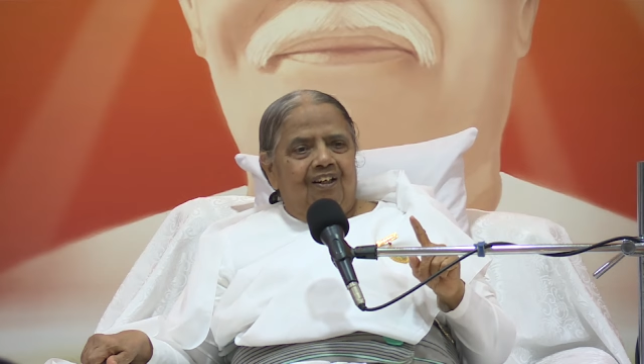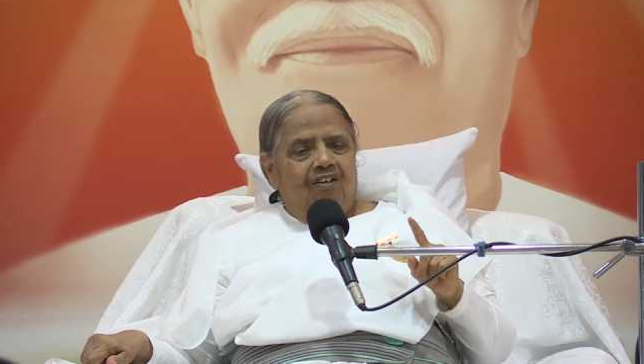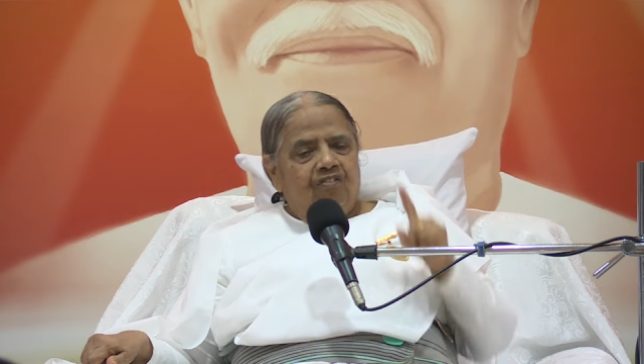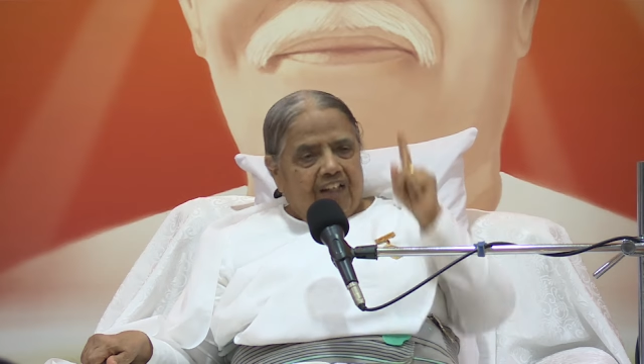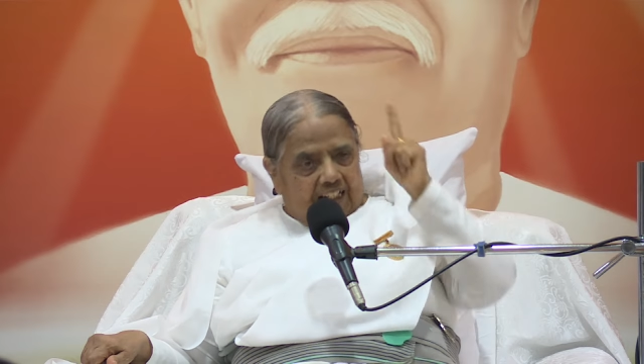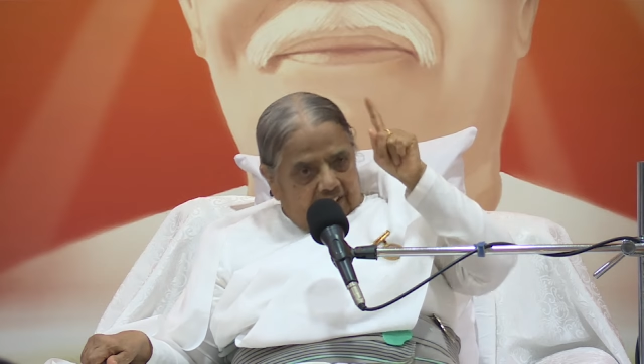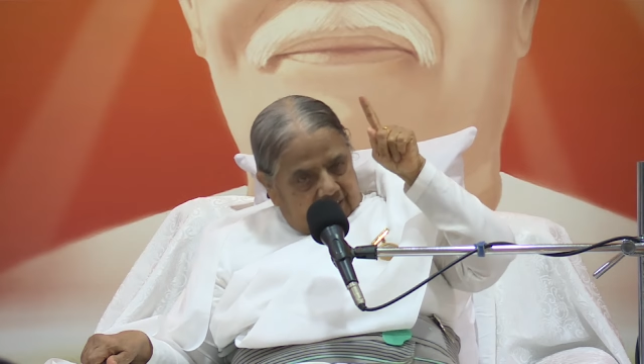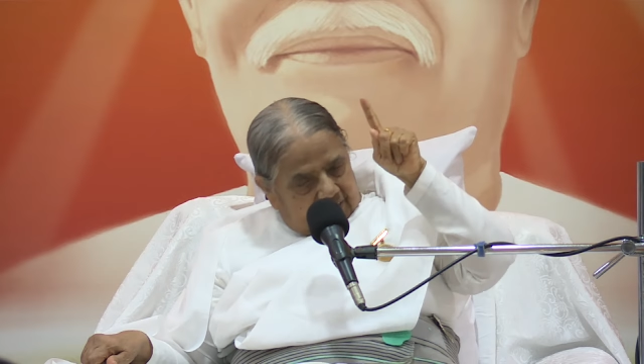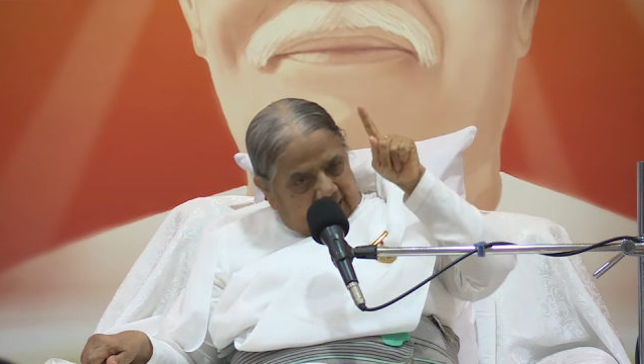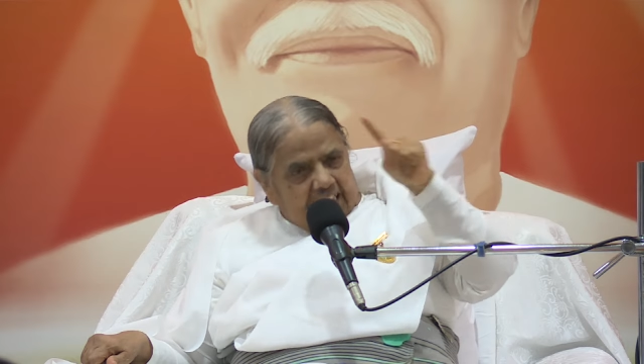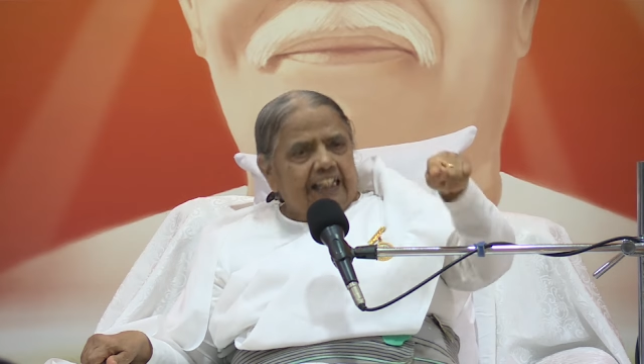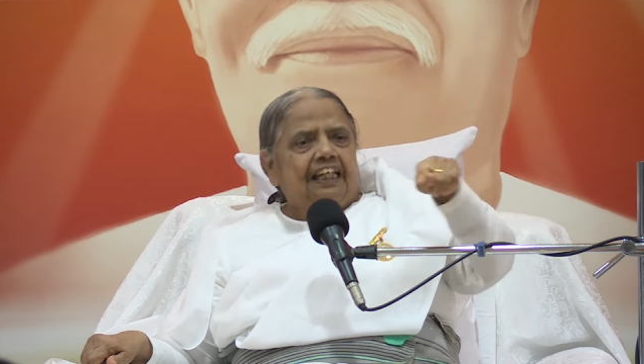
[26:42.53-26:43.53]
We are
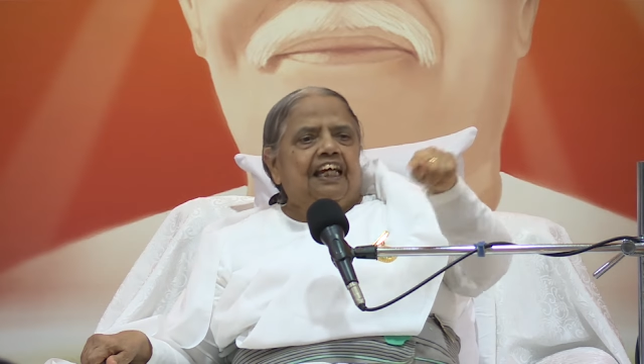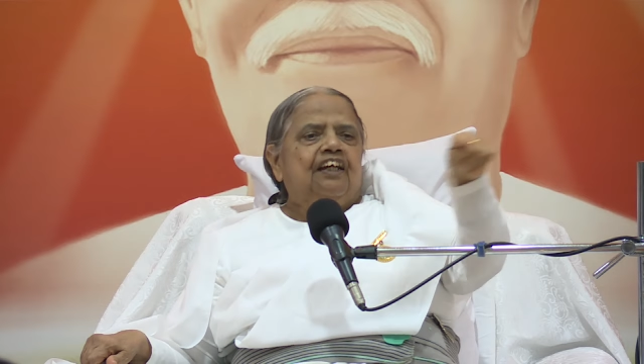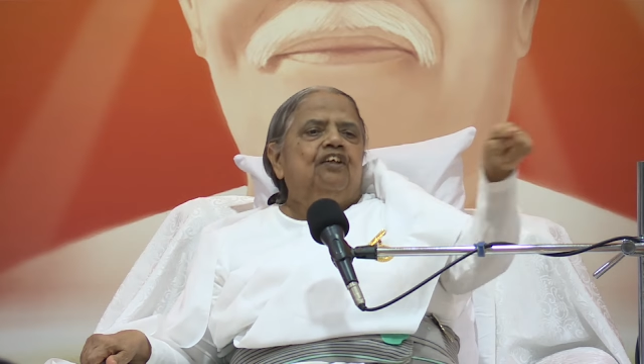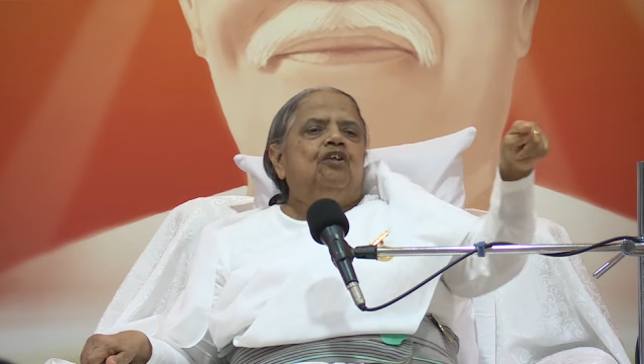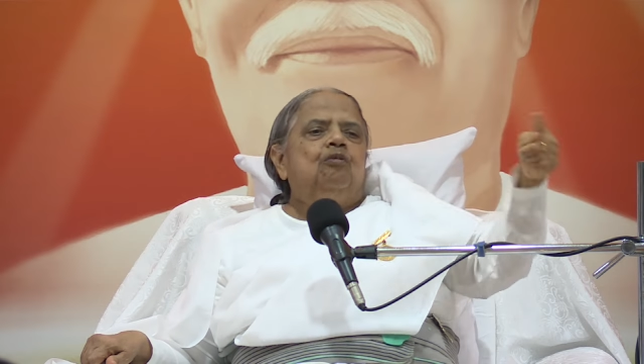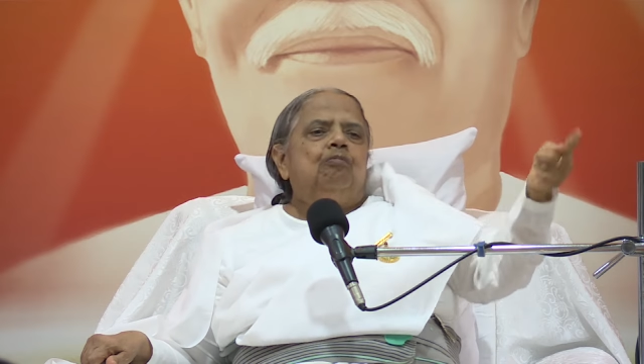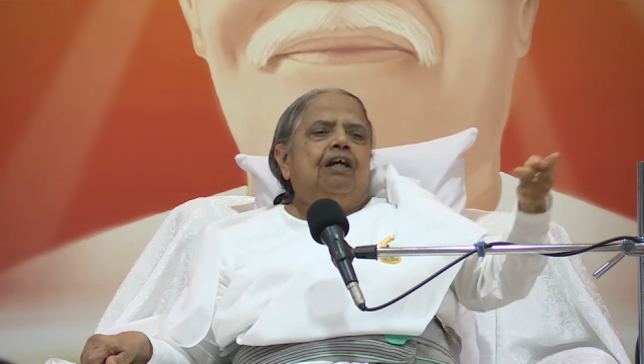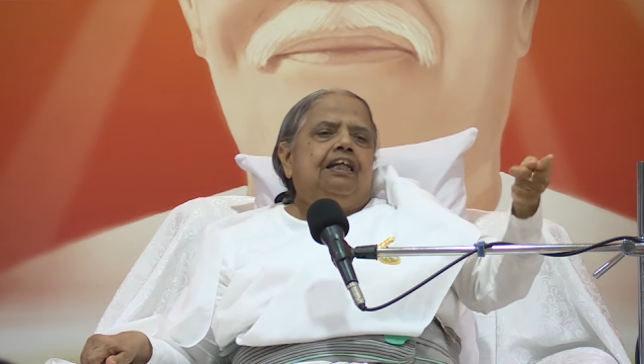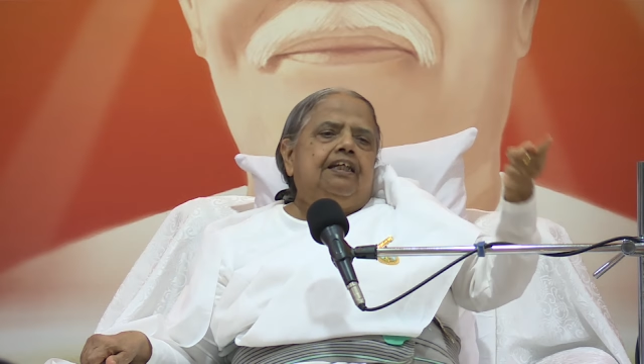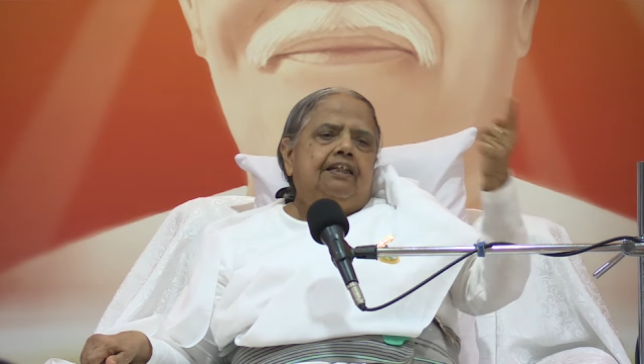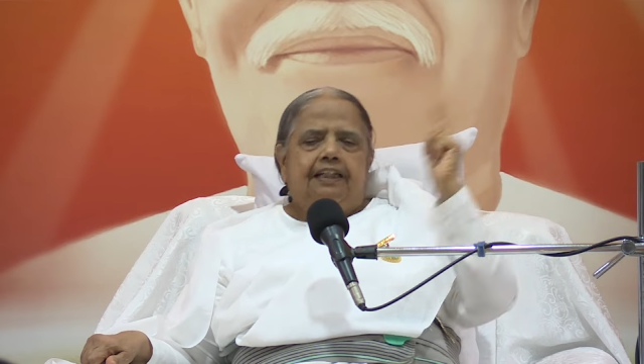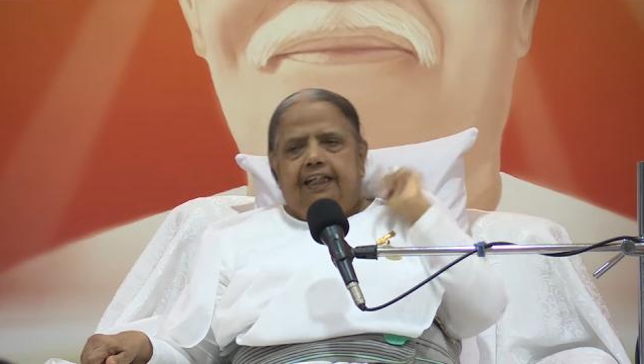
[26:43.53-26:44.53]
thinking to
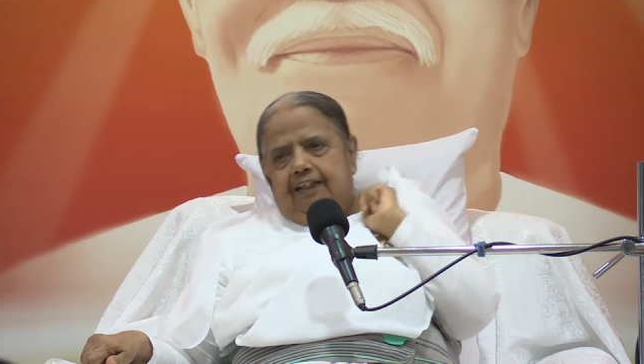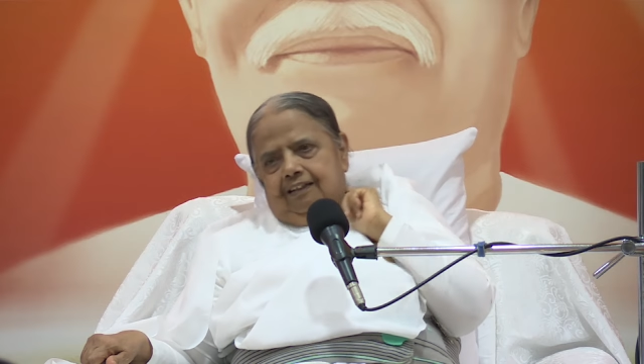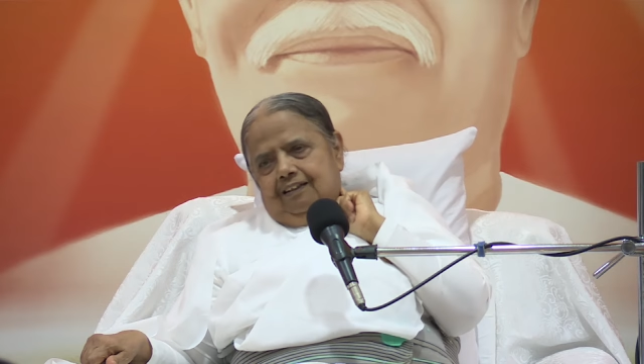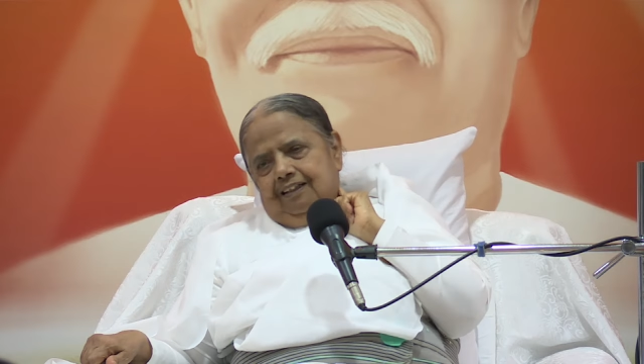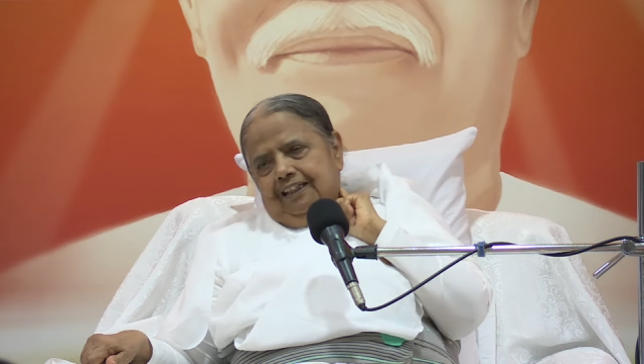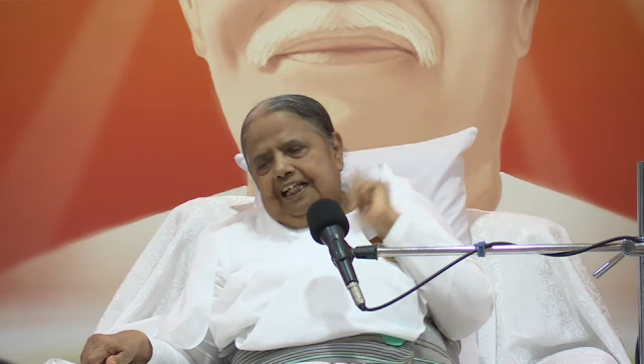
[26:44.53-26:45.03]
meditate.